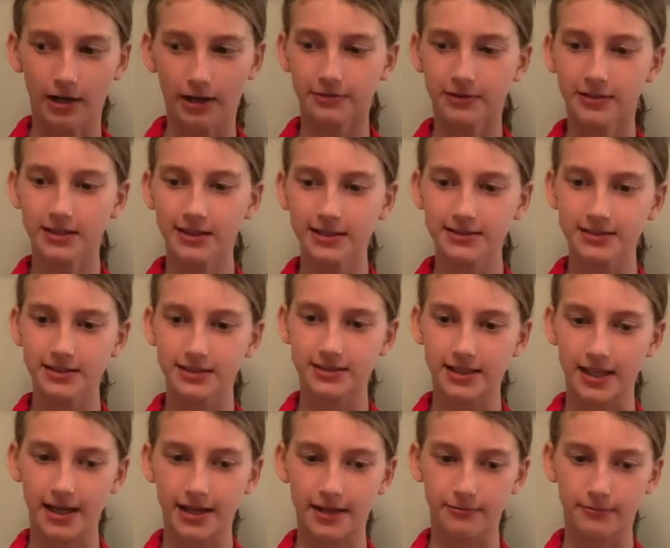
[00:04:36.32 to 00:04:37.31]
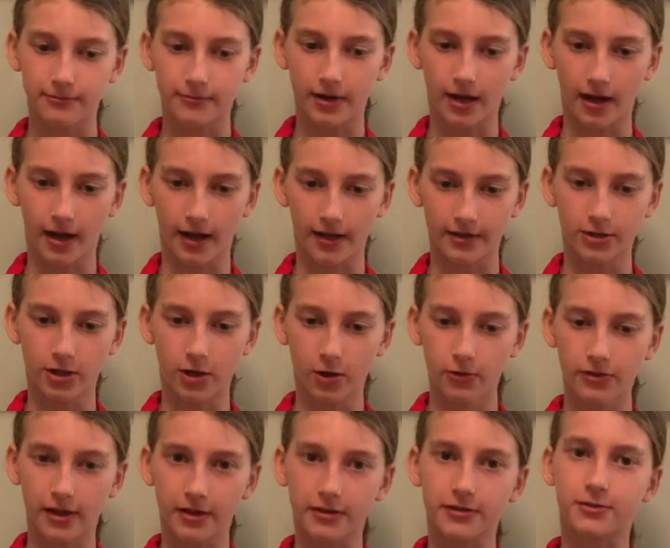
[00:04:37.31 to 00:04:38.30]
feel like today, I know
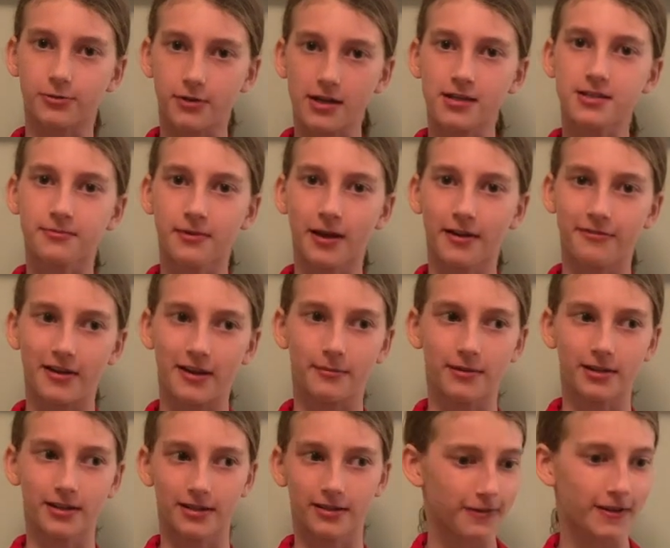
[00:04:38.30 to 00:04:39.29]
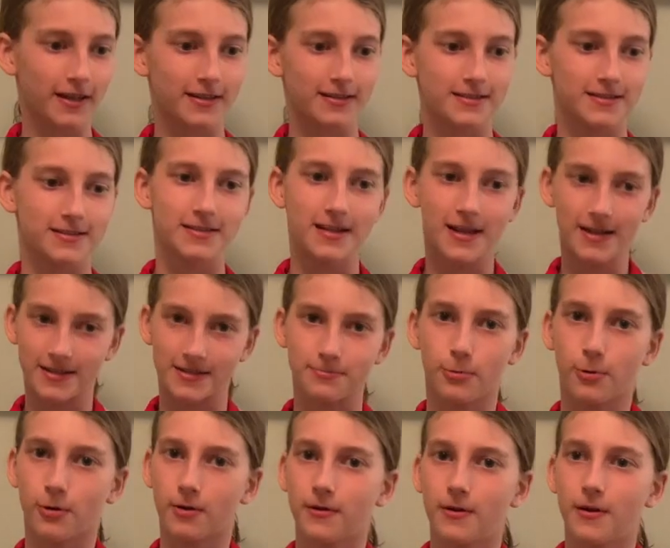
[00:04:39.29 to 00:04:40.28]
that the rest of my family liked Sadie's
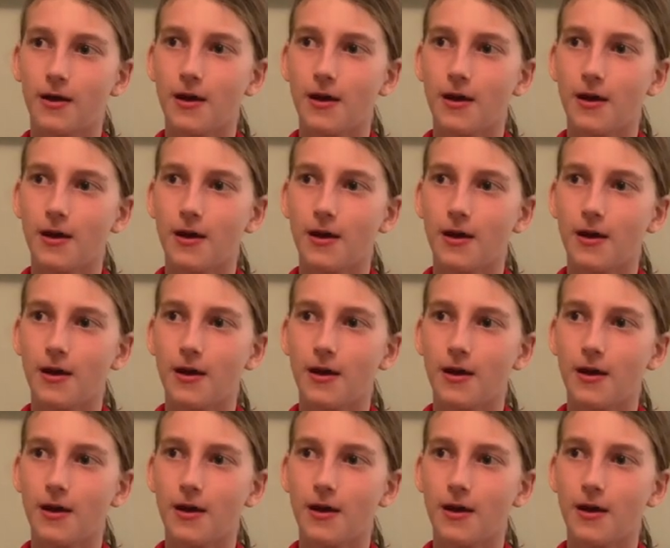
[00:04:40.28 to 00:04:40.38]
more.